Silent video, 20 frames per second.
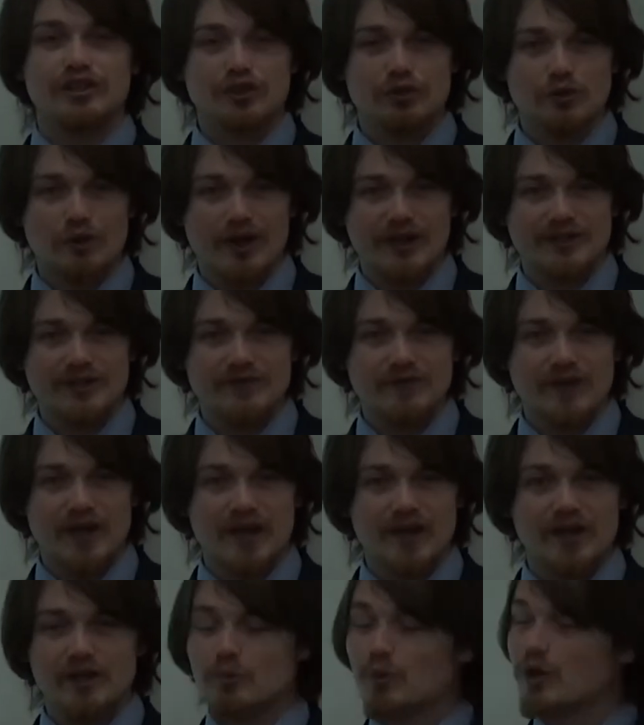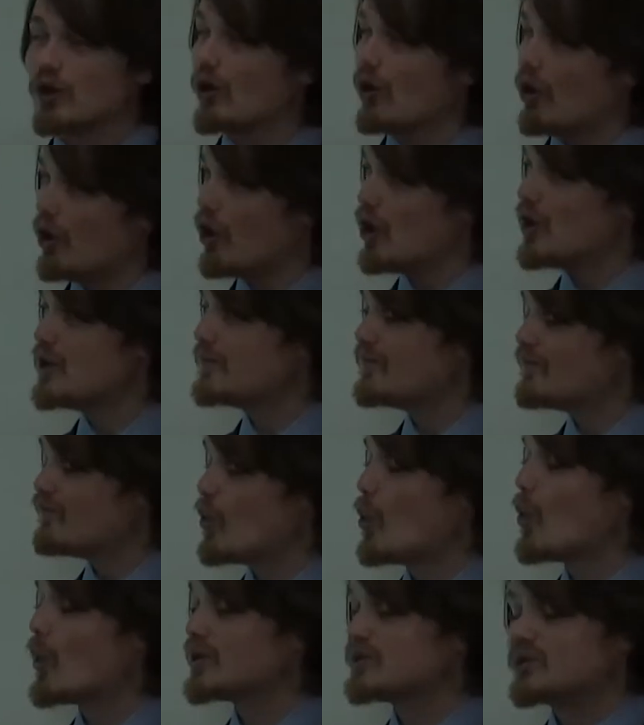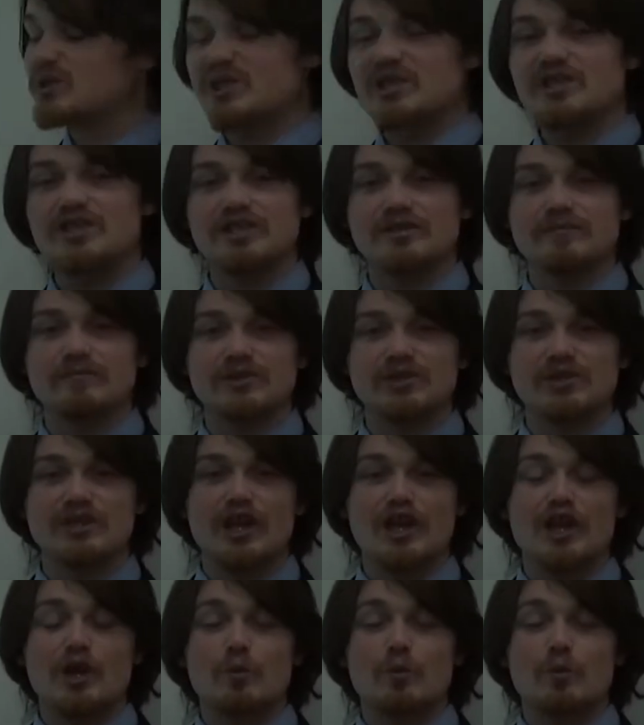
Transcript: crossfire where all four teams